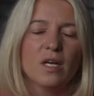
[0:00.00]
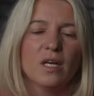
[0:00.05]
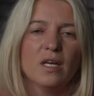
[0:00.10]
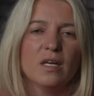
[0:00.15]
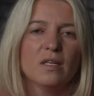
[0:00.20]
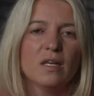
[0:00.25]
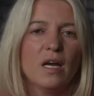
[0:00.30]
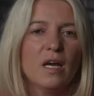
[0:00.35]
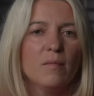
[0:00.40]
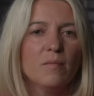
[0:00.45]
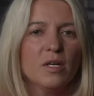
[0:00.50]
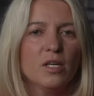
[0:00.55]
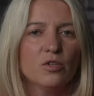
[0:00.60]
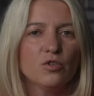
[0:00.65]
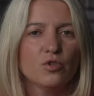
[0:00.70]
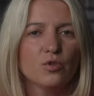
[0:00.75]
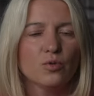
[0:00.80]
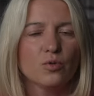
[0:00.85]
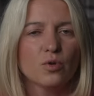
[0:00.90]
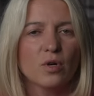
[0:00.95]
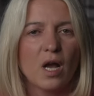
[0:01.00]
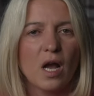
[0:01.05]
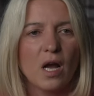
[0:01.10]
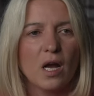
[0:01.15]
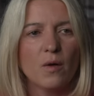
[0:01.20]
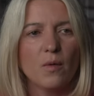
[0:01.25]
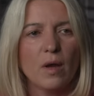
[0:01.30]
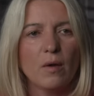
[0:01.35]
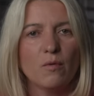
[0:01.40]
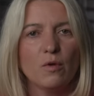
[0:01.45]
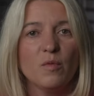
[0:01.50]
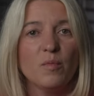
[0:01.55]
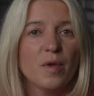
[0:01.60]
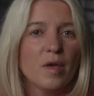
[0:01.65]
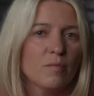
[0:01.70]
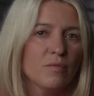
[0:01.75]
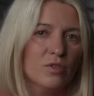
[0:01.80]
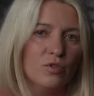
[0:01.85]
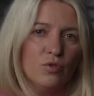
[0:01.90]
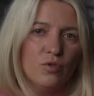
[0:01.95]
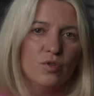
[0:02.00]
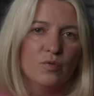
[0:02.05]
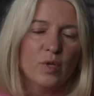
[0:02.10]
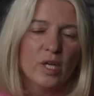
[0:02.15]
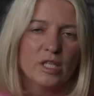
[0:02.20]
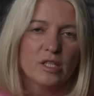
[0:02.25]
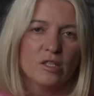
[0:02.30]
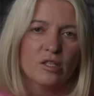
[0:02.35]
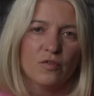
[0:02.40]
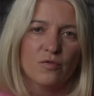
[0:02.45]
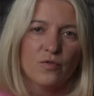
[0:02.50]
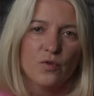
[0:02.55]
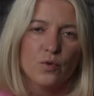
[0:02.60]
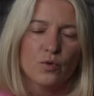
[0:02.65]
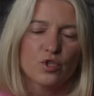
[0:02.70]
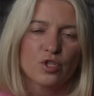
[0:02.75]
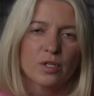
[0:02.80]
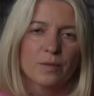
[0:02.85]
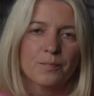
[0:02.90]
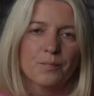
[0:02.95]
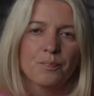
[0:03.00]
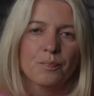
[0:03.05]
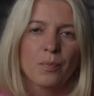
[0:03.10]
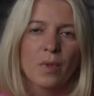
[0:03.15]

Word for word: And I'm not sure how I will be able to do that in the future.